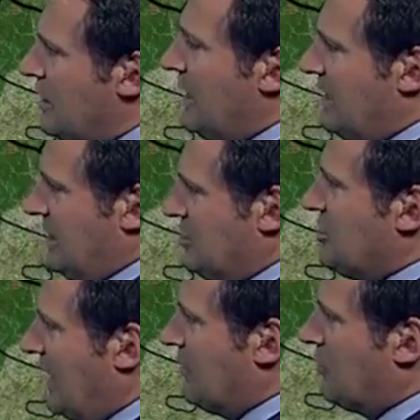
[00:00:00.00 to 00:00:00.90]
an
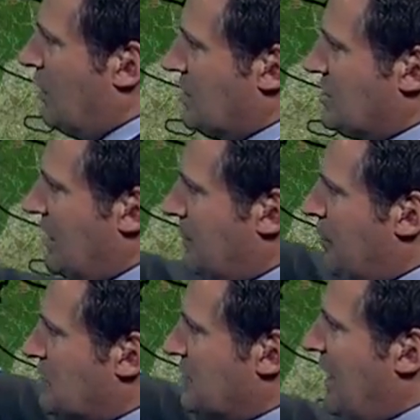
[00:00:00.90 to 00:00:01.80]
inch out across uh,
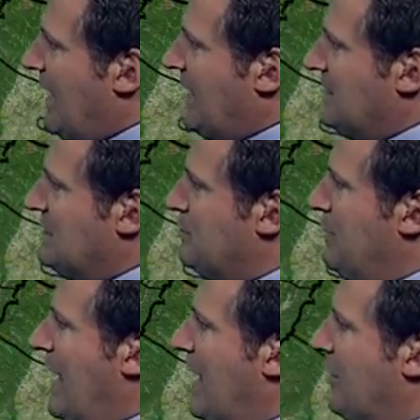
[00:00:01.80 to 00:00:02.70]
parts of Highland,
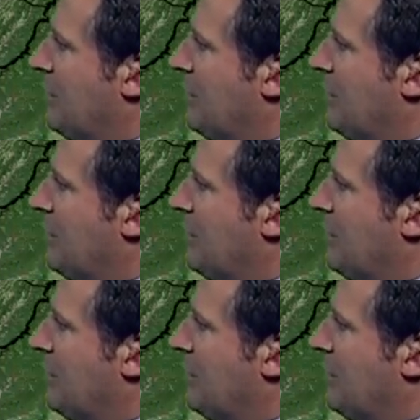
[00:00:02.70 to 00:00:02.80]
Bath,